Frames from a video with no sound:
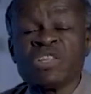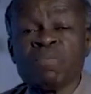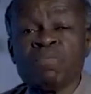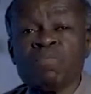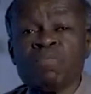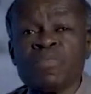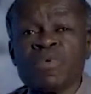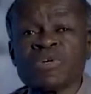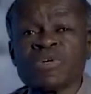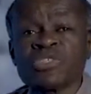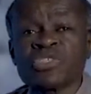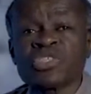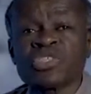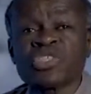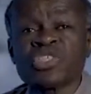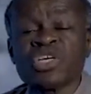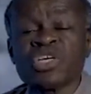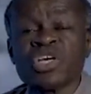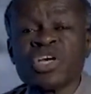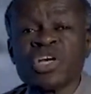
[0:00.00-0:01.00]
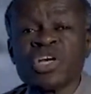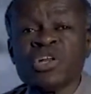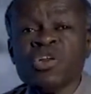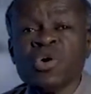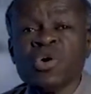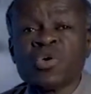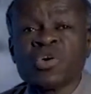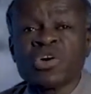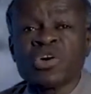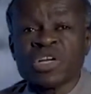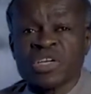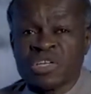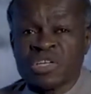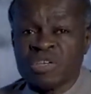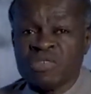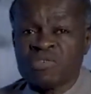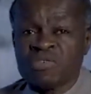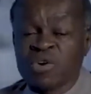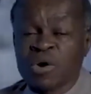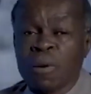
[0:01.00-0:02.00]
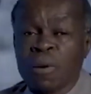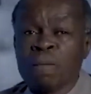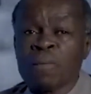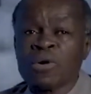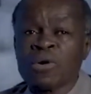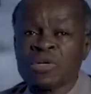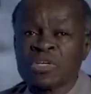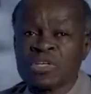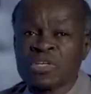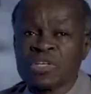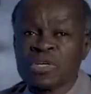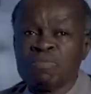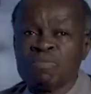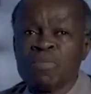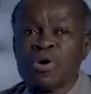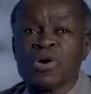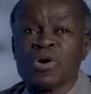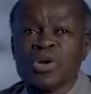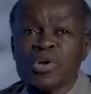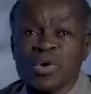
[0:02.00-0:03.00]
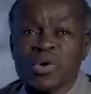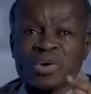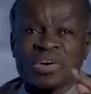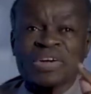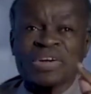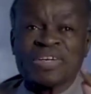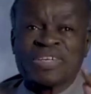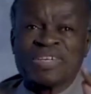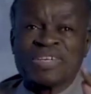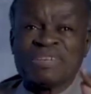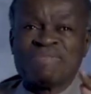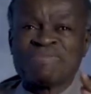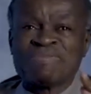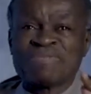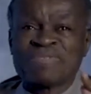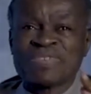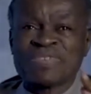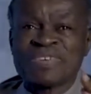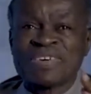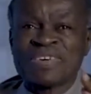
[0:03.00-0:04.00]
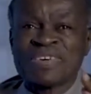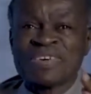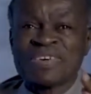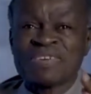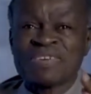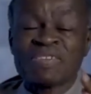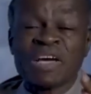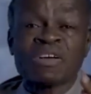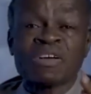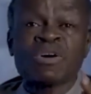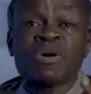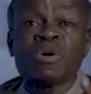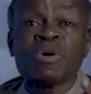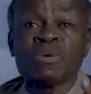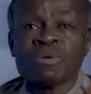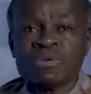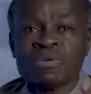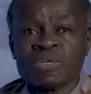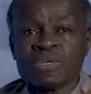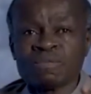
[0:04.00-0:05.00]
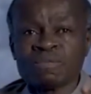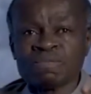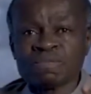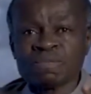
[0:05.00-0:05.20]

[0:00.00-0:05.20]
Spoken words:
the most lucrative commodity, more lucrative than gold,